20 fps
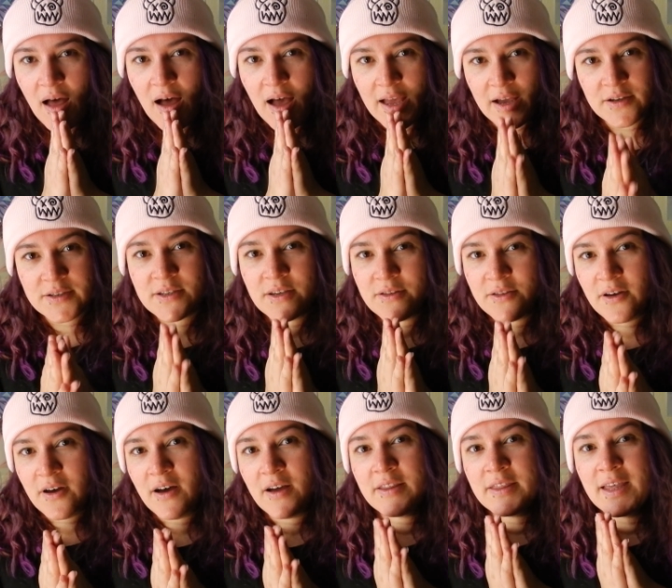I also
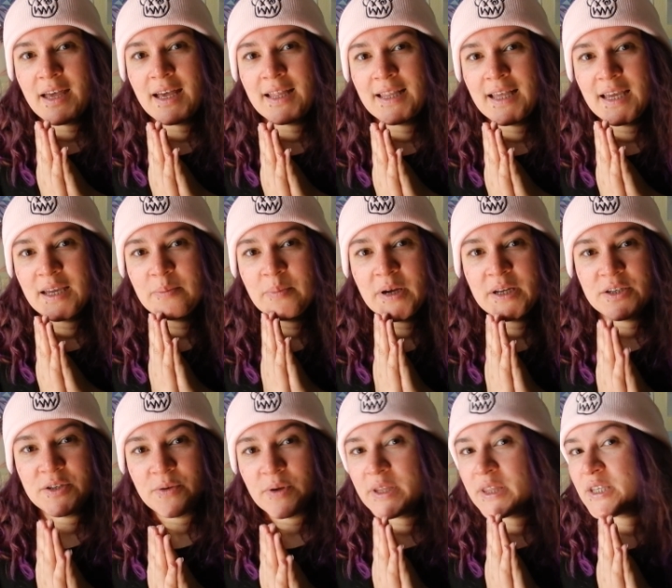thought that like by
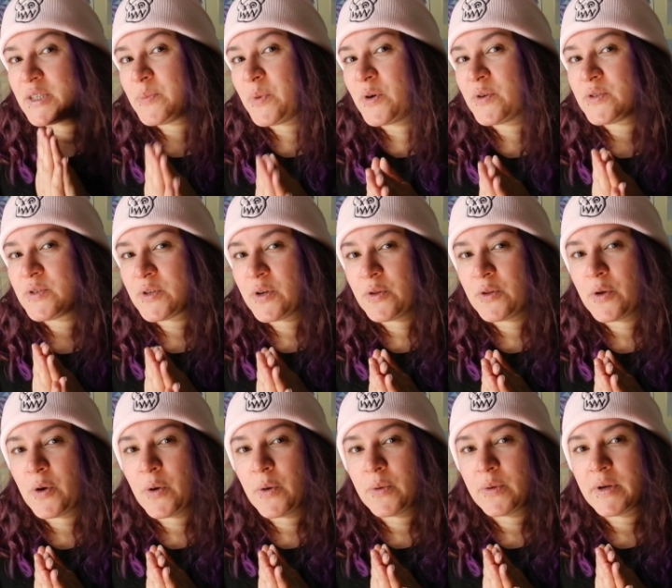doing this personal
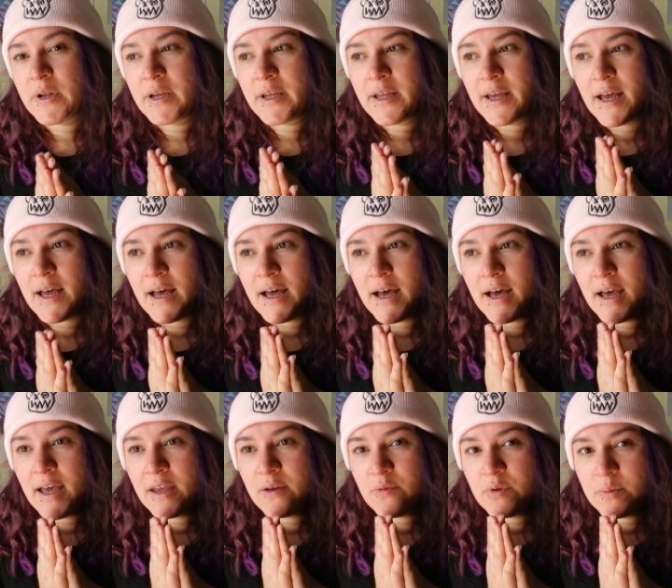loan,
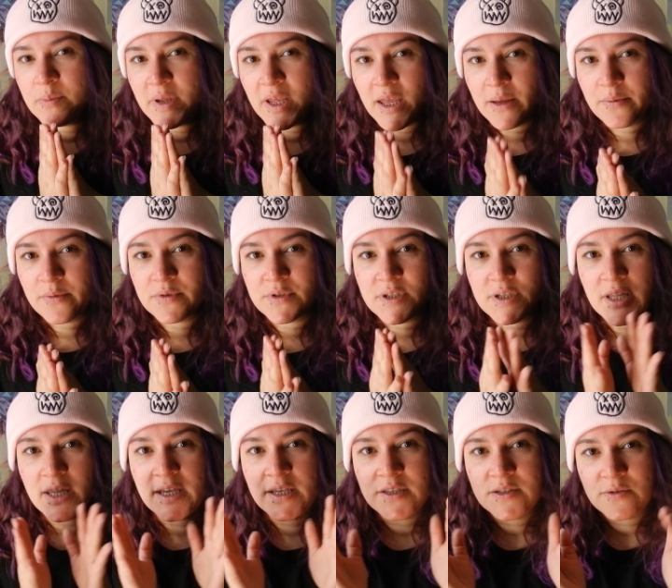I would be able to
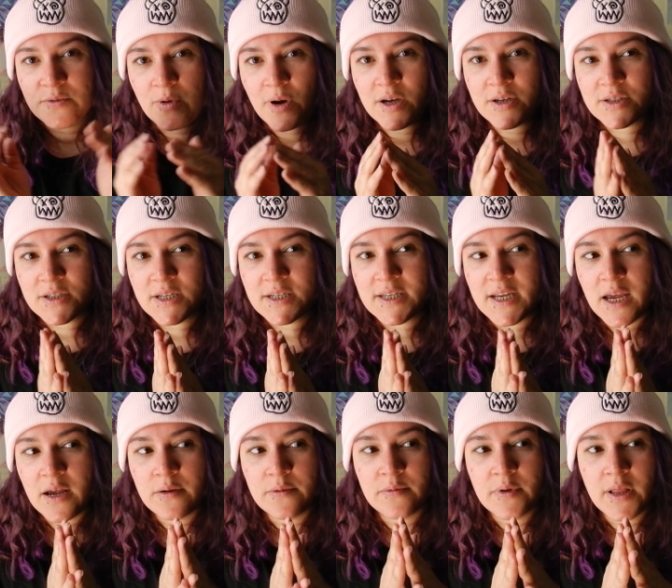like squash the
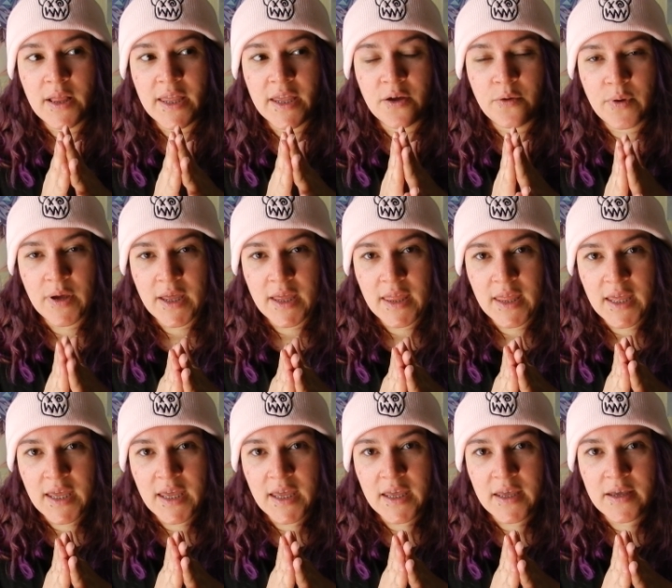debt really
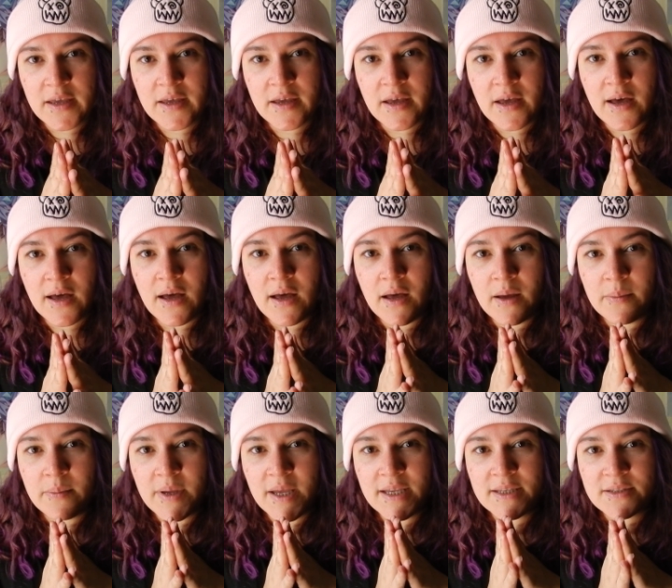quickly
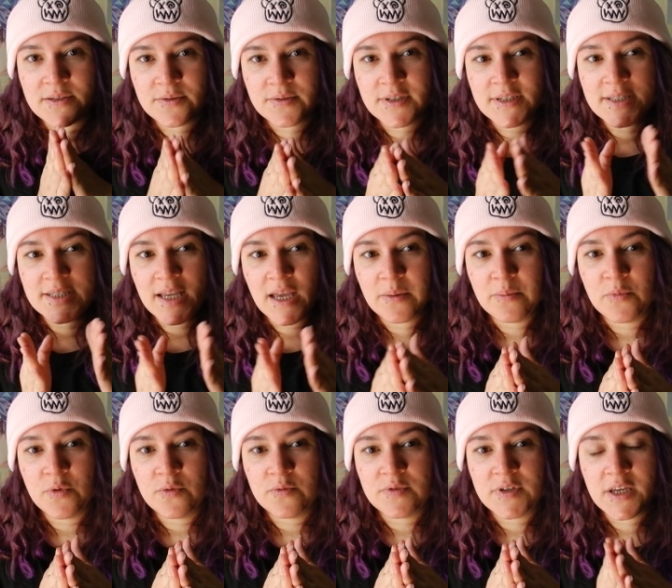um, as soon as I
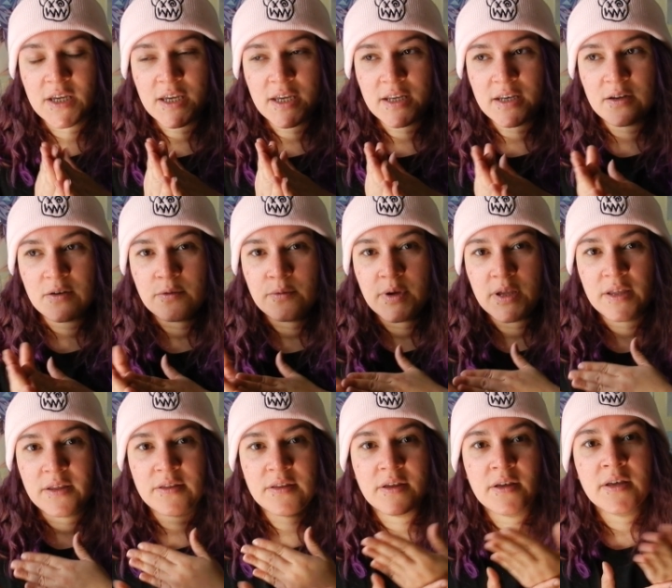moved in
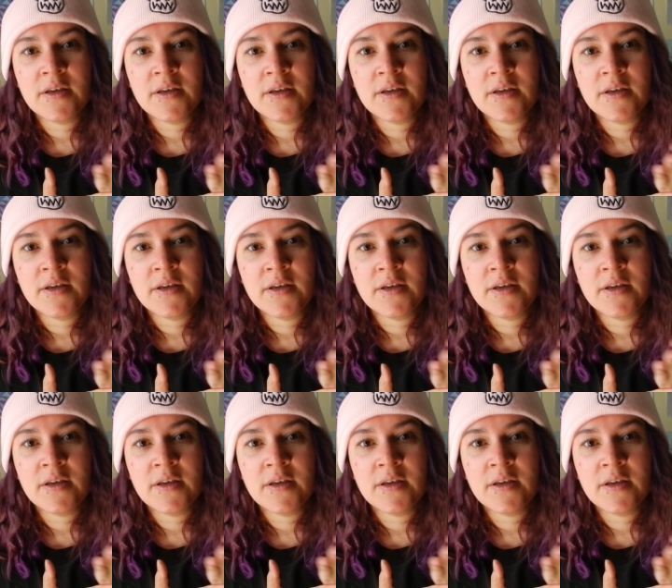with